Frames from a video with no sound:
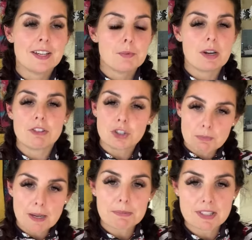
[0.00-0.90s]
Whereas you
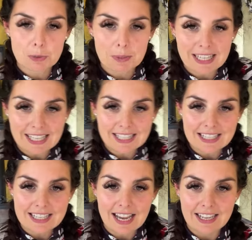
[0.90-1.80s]
might still be eating
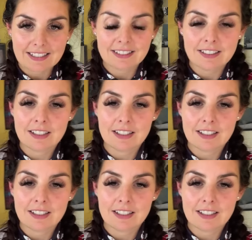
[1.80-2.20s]
at 9,